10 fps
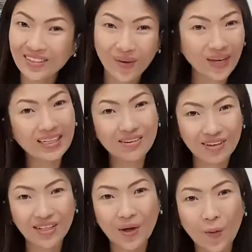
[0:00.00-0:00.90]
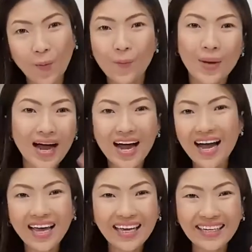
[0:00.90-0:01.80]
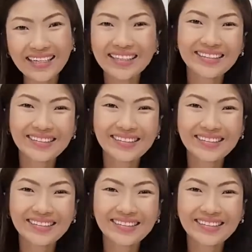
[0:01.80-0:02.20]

oily video. Bye!